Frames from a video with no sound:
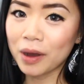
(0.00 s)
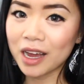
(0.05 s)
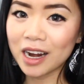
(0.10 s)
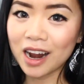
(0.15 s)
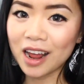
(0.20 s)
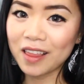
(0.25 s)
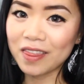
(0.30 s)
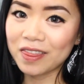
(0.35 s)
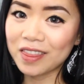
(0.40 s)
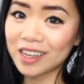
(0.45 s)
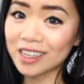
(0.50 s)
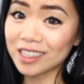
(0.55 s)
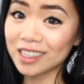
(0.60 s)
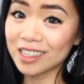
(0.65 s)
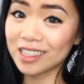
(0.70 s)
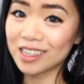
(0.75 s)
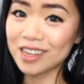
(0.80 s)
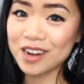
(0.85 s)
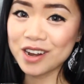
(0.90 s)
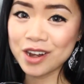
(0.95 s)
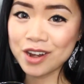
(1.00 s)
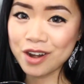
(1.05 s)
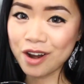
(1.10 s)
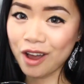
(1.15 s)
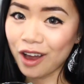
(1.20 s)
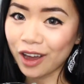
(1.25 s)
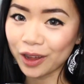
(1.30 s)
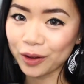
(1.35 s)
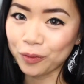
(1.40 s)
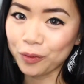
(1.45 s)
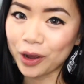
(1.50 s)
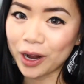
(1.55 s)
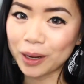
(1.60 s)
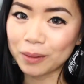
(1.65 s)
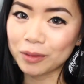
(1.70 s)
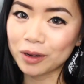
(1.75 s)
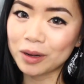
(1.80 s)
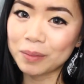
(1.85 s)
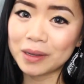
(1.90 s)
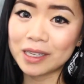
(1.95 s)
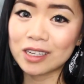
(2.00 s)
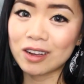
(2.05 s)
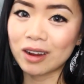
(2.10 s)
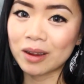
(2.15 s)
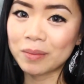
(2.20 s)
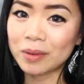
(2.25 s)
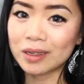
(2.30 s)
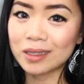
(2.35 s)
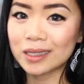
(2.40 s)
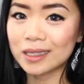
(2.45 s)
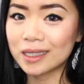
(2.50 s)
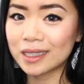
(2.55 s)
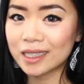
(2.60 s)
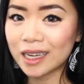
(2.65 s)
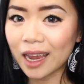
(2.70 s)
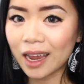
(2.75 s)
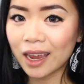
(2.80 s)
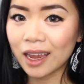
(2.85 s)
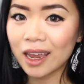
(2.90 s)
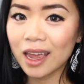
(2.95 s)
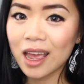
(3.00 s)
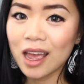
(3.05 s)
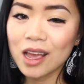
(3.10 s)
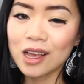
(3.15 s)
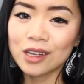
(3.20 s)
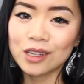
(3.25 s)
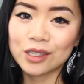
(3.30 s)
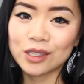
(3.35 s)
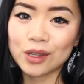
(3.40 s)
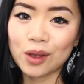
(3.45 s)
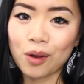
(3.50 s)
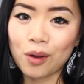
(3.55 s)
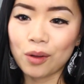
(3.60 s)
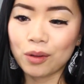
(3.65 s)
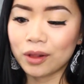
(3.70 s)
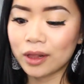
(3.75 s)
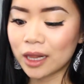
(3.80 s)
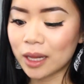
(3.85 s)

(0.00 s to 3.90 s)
but this is not what I'm gonna be talking about today so